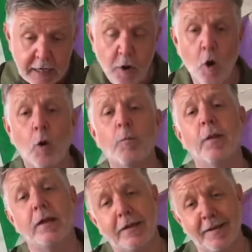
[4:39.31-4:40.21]
You know,
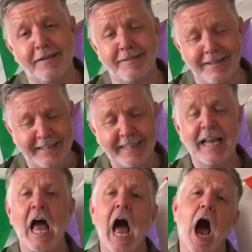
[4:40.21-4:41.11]

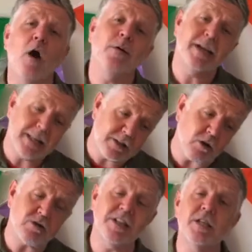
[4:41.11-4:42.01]
I went to the
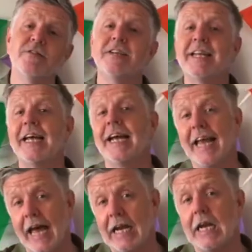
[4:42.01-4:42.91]
doctor the other day
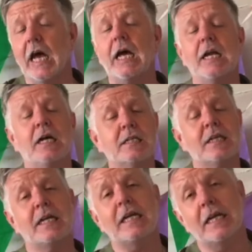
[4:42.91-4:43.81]
again, and I
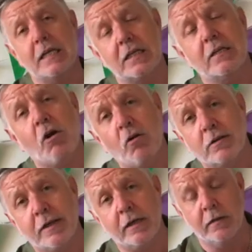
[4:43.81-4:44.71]
said, "Here,
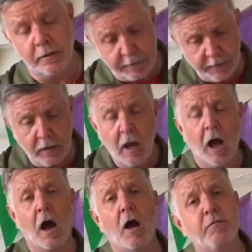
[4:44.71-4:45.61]
doctor,
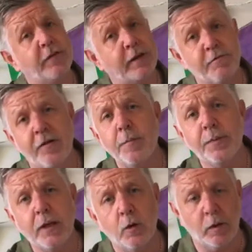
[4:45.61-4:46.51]
I'm feeling very
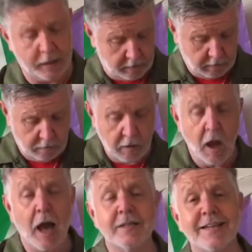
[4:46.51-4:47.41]
peculiar."
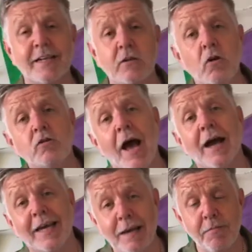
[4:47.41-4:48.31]
I said, "Doctor,
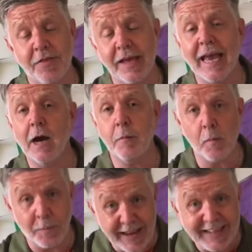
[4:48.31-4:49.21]
I keep thinking I'm
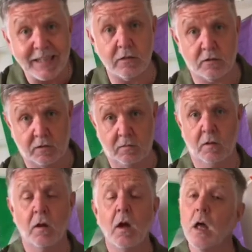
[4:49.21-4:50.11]
a piglet."
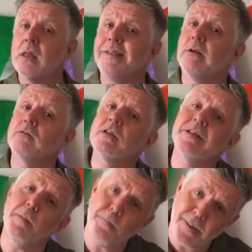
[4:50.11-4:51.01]
The doctor
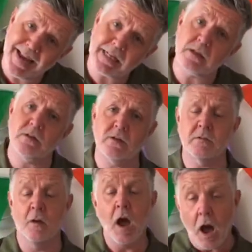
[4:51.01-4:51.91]
said,
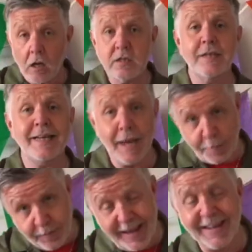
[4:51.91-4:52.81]
"Piglet?" I said,
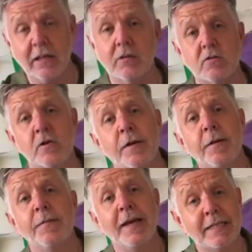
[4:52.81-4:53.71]
"Yeah, piglet."
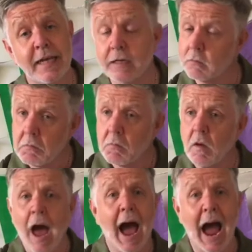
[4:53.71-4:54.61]
He said,
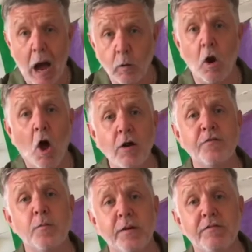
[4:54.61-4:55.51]
"How long
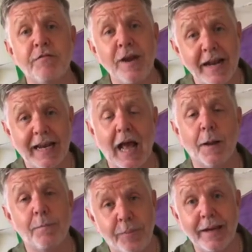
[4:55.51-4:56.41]
have you been feeling
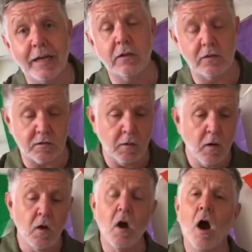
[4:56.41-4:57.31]
like a piglet?"
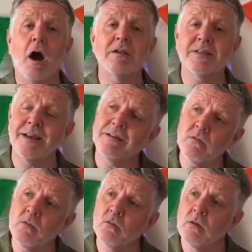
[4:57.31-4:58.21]
I said,
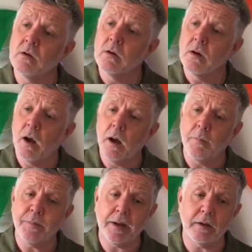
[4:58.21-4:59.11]
"Oh,
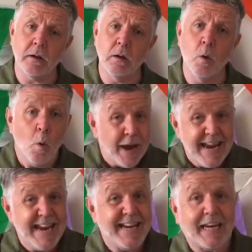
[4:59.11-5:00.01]
about a
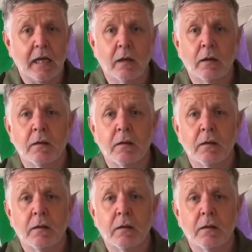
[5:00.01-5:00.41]
week."